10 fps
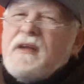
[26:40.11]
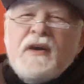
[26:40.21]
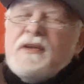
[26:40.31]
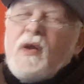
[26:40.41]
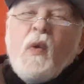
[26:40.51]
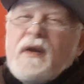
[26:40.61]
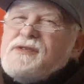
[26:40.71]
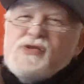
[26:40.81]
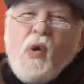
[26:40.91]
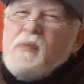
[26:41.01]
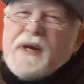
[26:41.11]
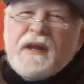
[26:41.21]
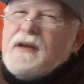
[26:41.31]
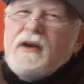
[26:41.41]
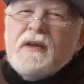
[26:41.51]
And the Lord has shown me
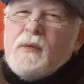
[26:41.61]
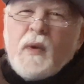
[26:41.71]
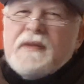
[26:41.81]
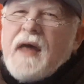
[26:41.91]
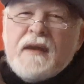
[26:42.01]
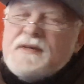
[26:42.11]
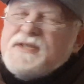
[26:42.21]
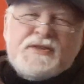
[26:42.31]
clearly what that is.